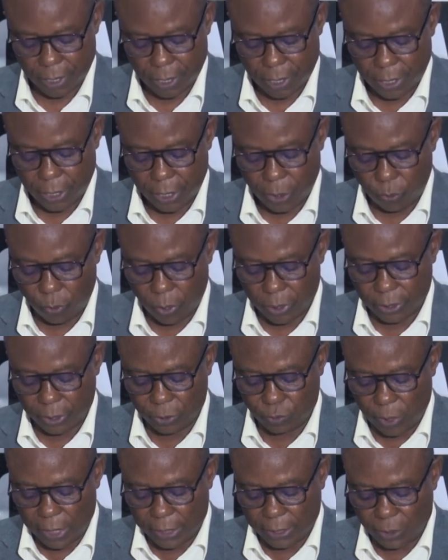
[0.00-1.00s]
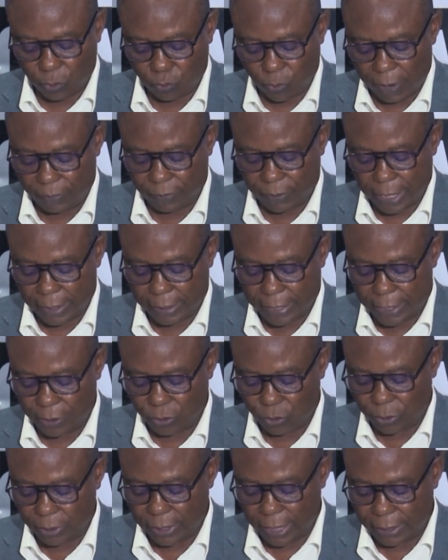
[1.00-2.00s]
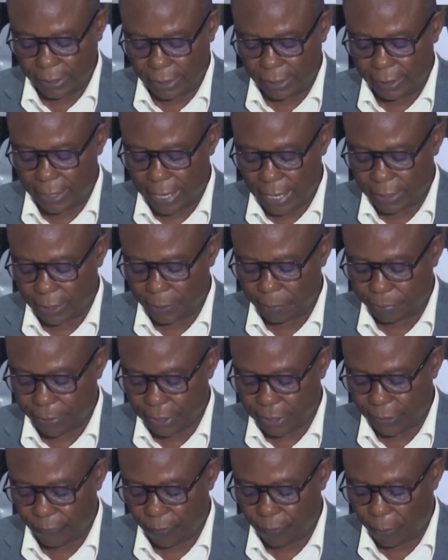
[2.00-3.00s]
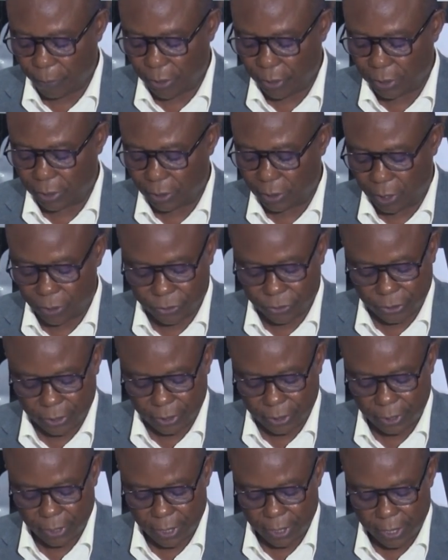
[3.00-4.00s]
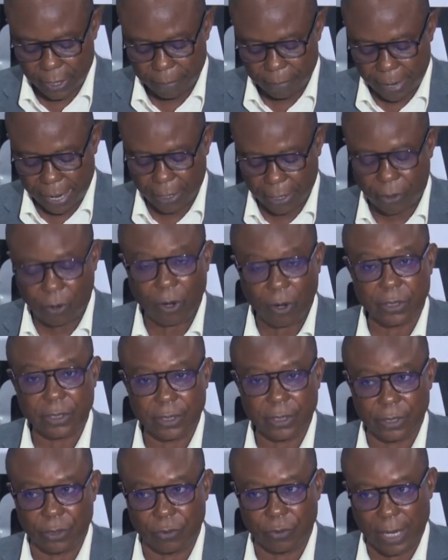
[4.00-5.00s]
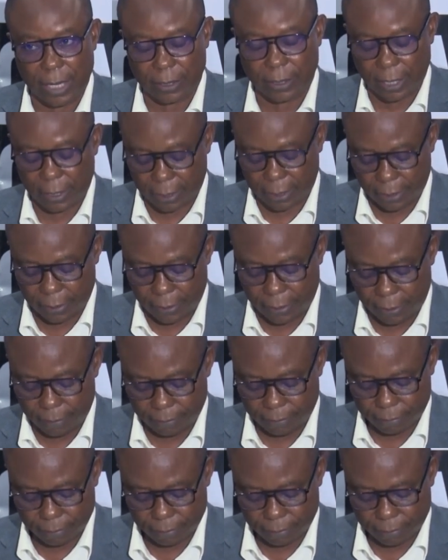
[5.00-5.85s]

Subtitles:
He was in 2012 sentenced to 13 years in prison for money laundering by a court in the United Kingdom.